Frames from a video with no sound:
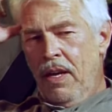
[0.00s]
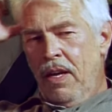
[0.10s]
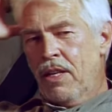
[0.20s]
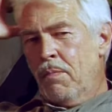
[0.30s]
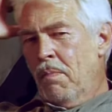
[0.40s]

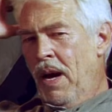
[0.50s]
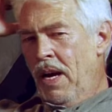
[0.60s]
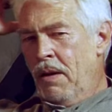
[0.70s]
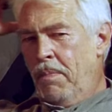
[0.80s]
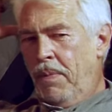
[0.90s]
his
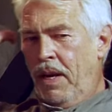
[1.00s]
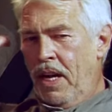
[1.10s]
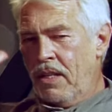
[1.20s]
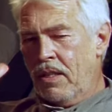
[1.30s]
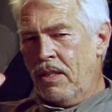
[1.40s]
mind
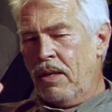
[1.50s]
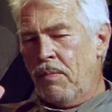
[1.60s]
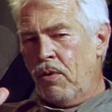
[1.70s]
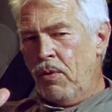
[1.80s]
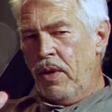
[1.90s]
placed in some
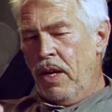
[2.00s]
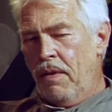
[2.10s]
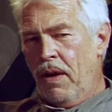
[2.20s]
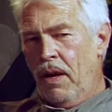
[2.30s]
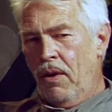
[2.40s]

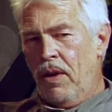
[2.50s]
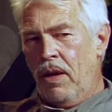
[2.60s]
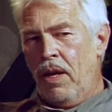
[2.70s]
creative area,